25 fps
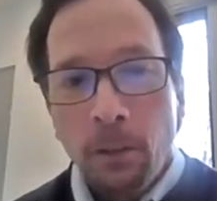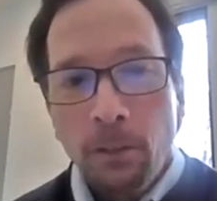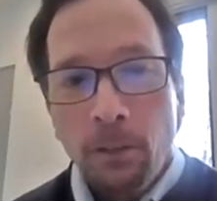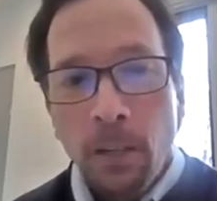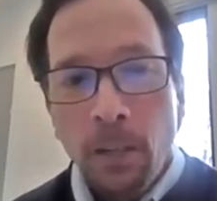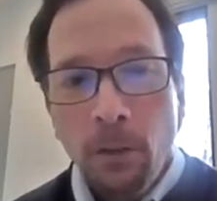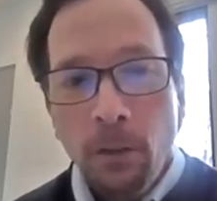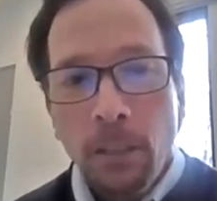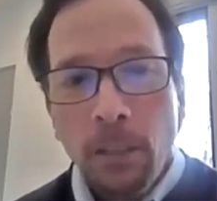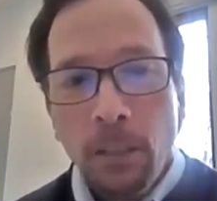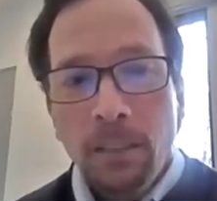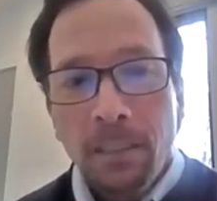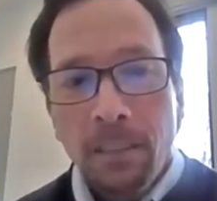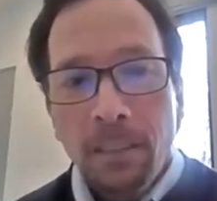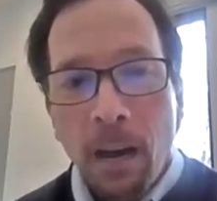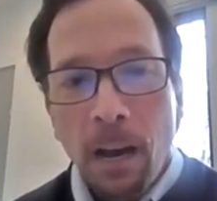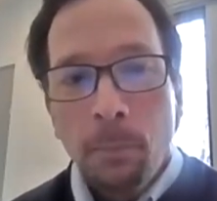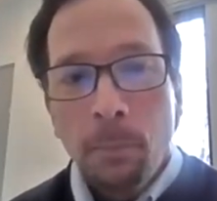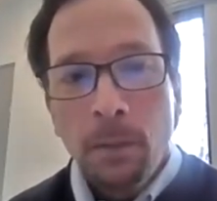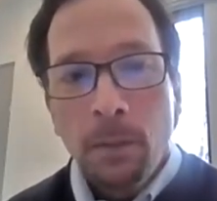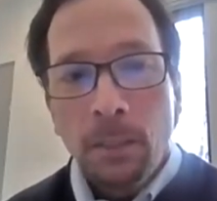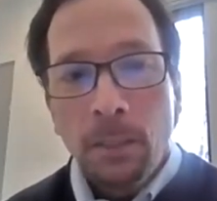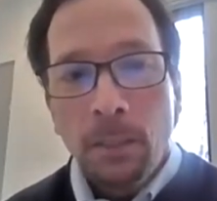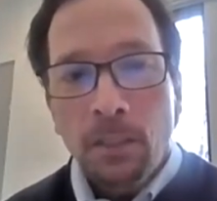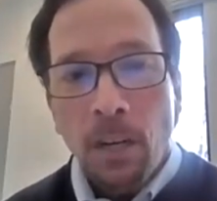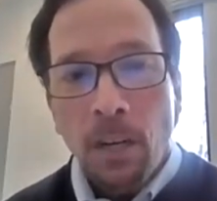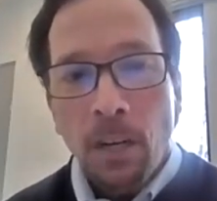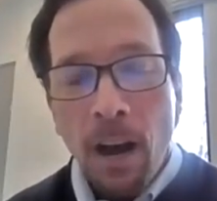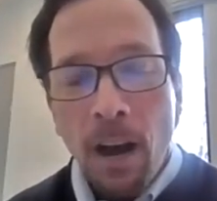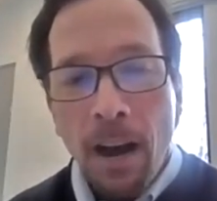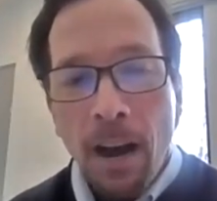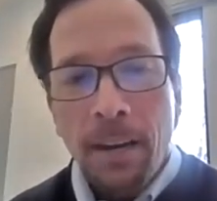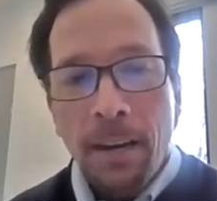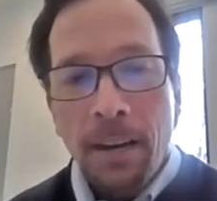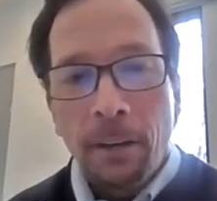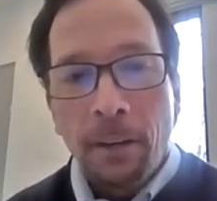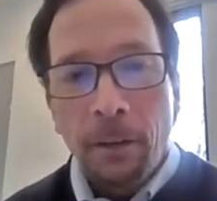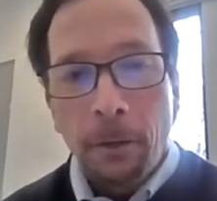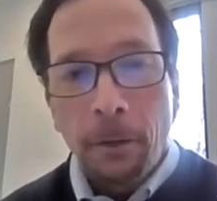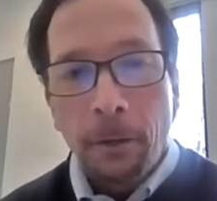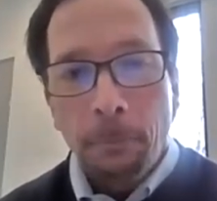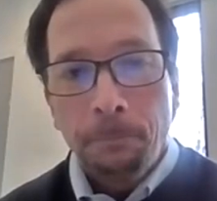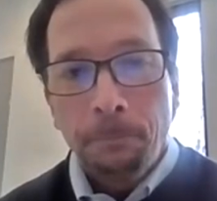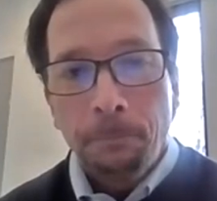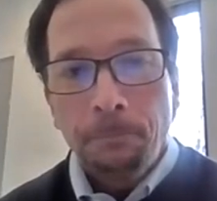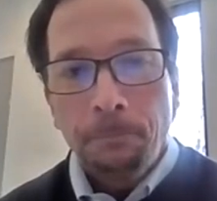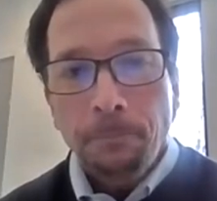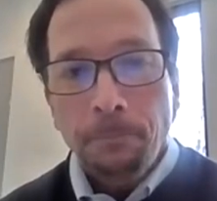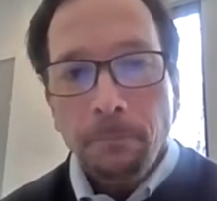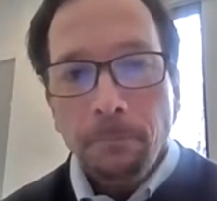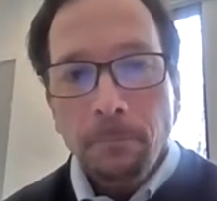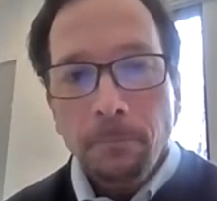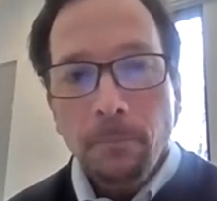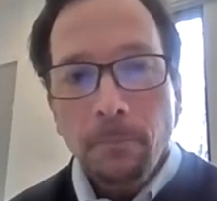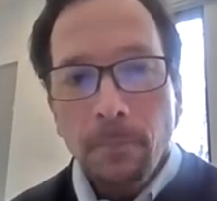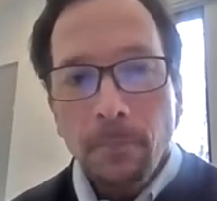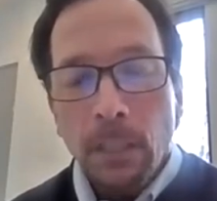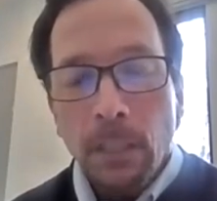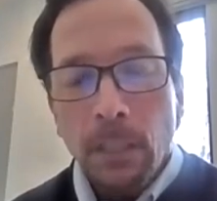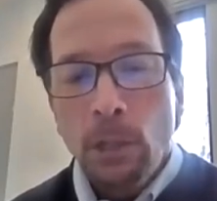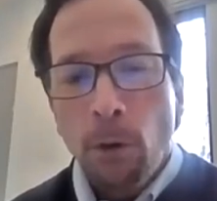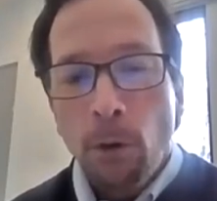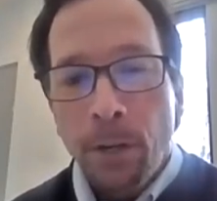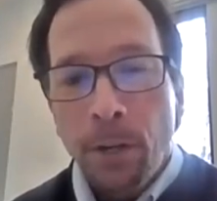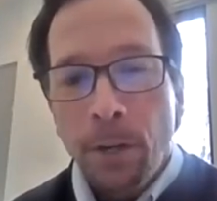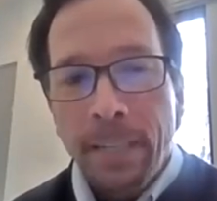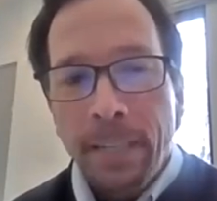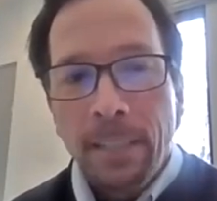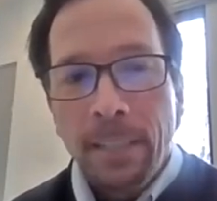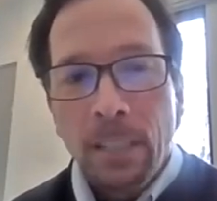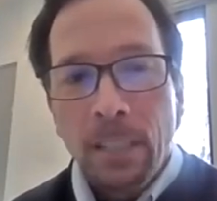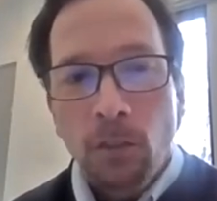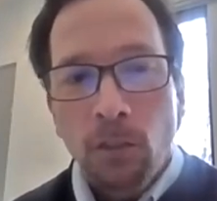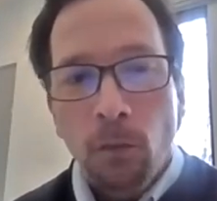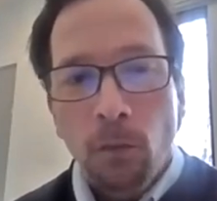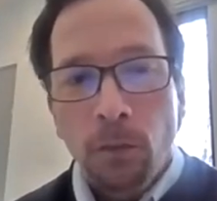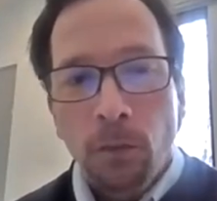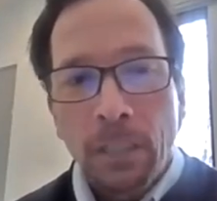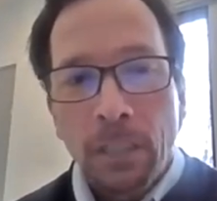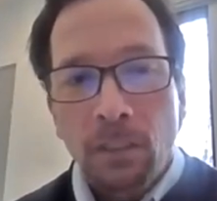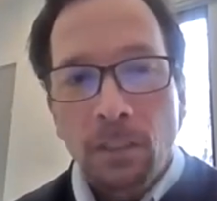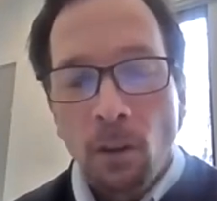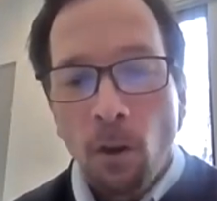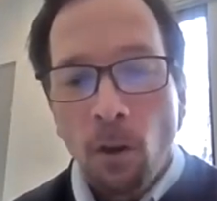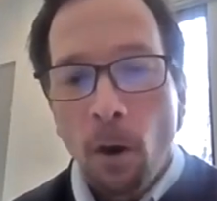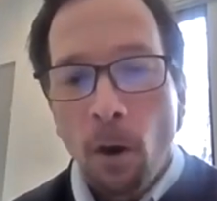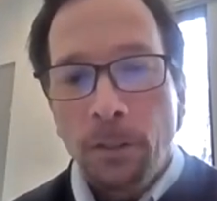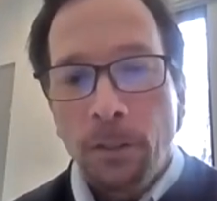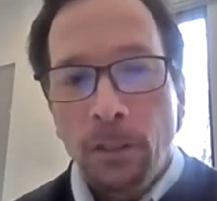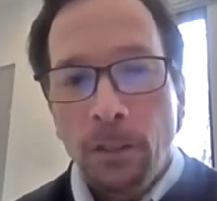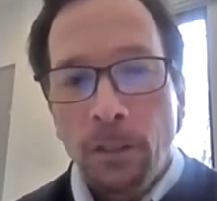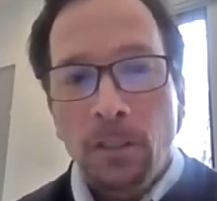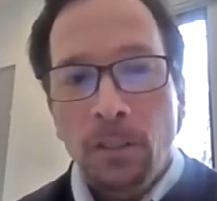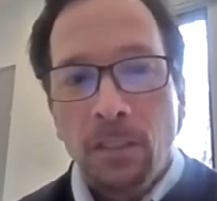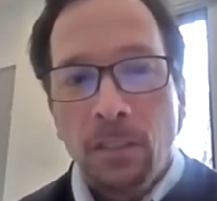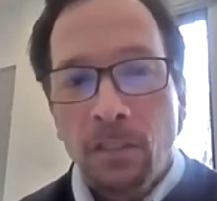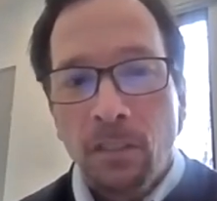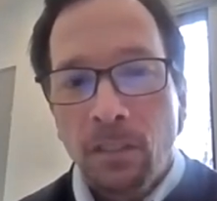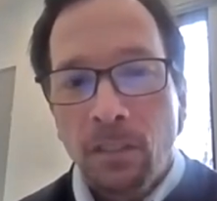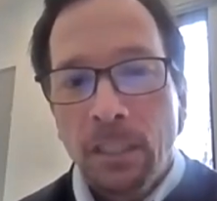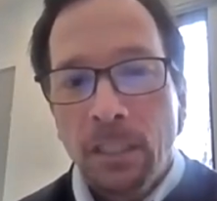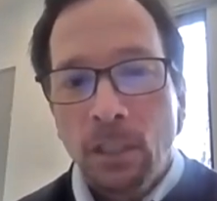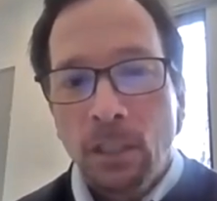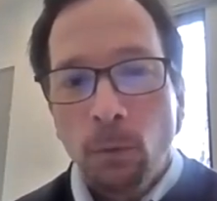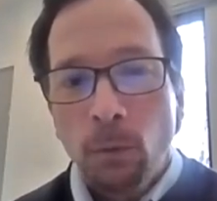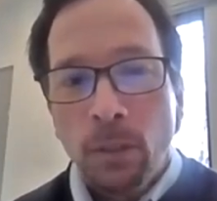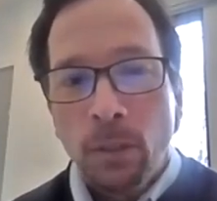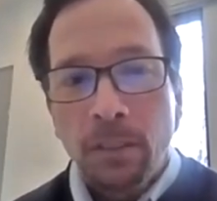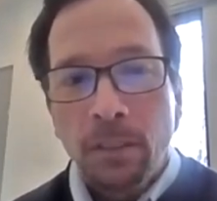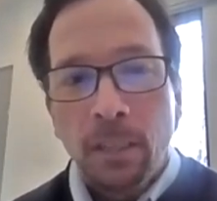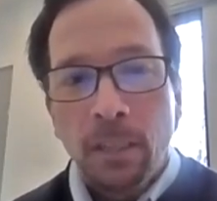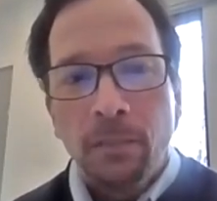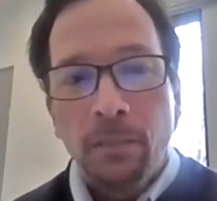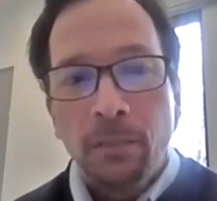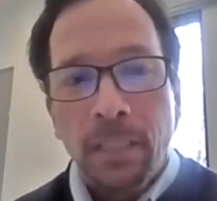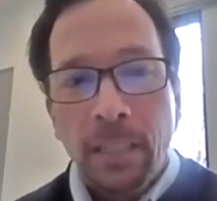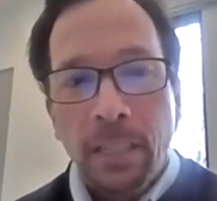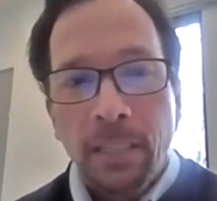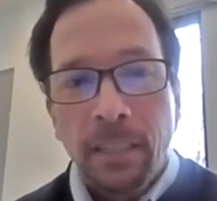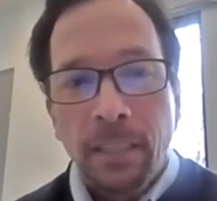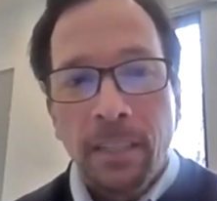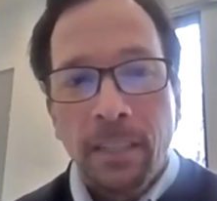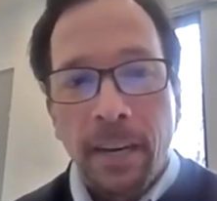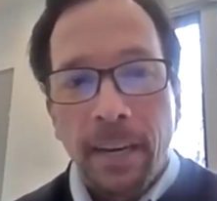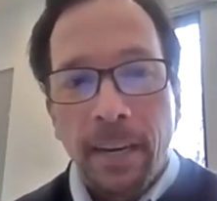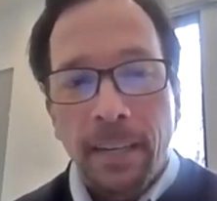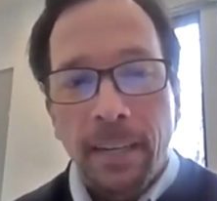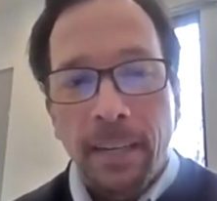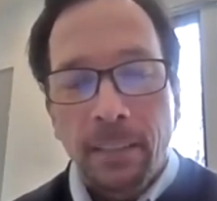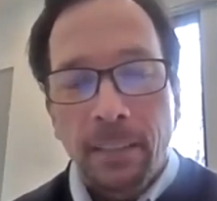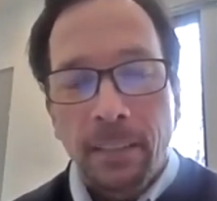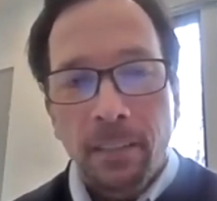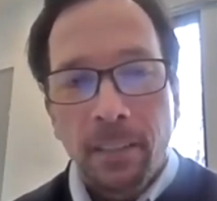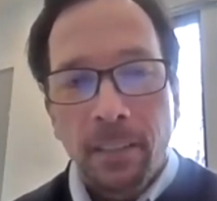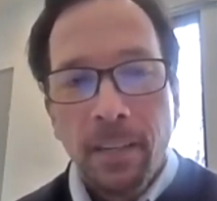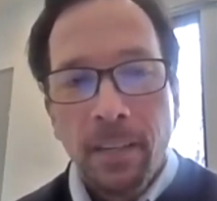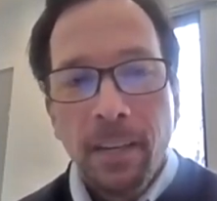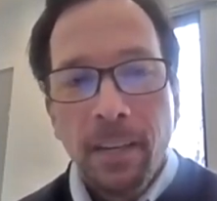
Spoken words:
Notice how much higher, it is for these largest constituents of the index,